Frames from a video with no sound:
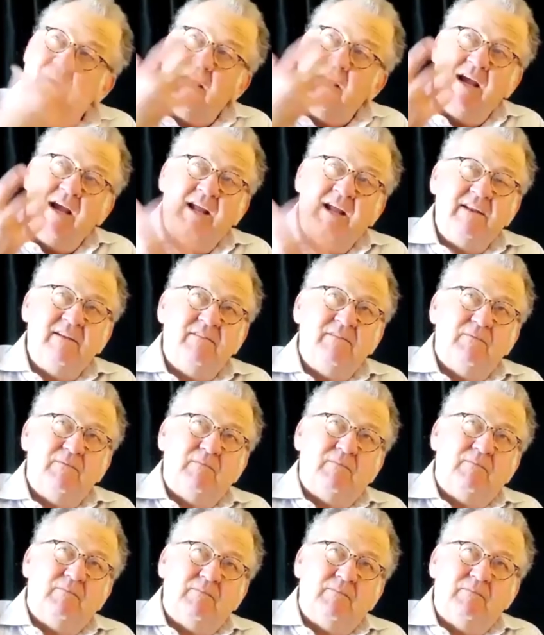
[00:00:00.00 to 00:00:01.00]
And
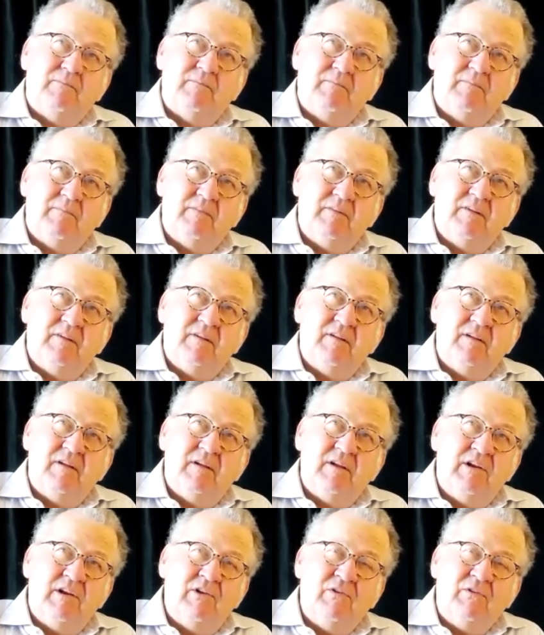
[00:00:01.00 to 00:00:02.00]

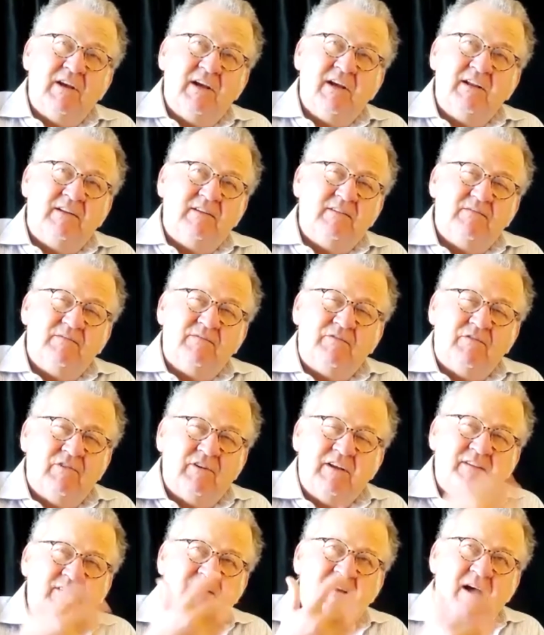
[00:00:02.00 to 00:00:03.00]
look at, for
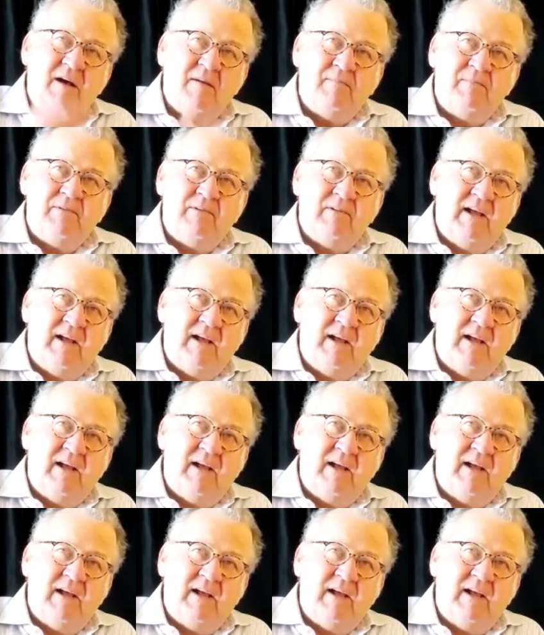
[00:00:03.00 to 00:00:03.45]
example,